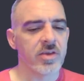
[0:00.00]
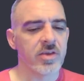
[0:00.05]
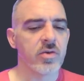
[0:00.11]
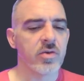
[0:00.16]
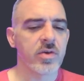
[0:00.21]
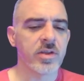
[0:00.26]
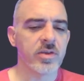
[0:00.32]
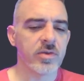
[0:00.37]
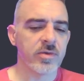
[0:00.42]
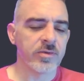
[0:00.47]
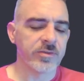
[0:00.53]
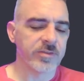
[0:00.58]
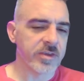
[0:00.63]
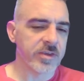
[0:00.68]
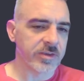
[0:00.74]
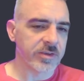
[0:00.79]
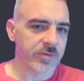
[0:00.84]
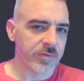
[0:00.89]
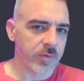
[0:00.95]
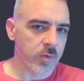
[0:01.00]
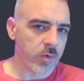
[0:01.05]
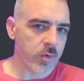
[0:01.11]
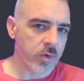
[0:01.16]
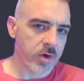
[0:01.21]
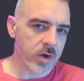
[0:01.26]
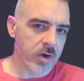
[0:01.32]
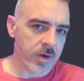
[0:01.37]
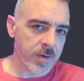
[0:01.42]
You can use this
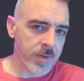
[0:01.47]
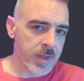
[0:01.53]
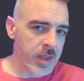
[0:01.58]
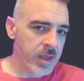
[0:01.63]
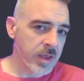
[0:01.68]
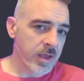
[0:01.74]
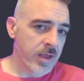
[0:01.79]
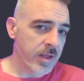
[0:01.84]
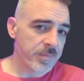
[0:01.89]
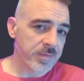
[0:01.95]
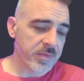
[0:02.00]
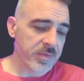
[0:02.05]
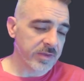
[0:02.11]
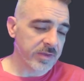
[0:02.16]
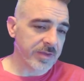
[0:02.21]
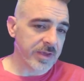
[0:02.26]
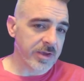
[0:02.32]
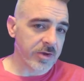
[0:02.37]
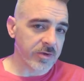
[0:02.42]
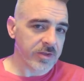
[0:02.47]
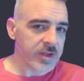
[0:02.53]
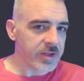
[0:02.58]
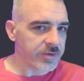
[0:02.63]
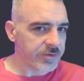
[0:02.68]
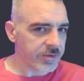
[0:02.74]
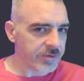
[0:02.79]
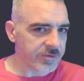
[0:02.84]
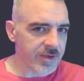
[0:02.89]
for, say you're
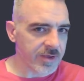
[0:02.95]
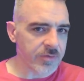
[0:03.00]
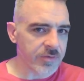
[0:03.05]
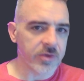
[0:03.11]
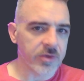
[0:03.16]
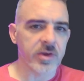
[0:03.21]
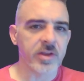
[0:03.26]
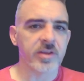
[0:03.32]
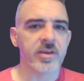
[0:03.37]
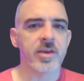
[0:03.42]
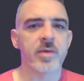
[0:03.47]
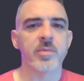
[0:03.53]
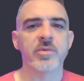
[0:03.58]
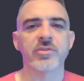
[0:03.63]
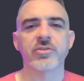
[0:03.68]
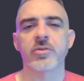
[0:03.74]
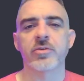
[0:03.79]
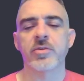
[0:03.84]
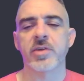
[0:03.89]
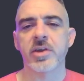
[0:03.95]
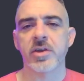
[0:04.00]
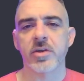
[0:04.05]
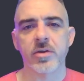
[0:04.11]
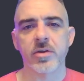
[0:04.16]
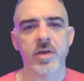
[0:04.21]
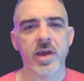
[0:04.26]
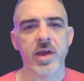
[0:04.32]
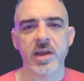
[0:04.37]
teaching 7th grade chemistry
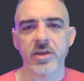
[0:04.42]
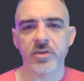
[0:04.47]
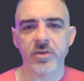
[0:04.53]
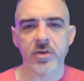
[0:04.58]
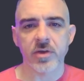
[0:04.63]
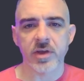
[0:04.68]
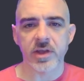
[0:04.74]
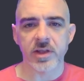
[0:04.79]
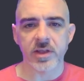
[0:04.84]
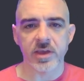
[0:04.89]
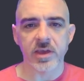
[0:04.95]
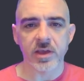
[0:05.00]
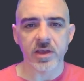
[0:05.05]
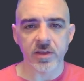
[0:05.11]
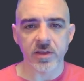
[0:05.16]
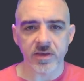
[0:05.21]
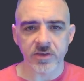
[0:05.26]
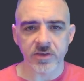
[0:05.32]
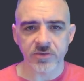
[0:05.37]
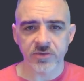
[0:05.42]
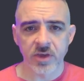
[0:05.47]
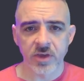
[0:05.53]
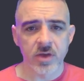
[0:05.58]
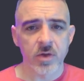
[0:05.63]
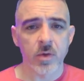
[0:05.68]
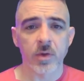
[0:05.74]
or 8th grade English,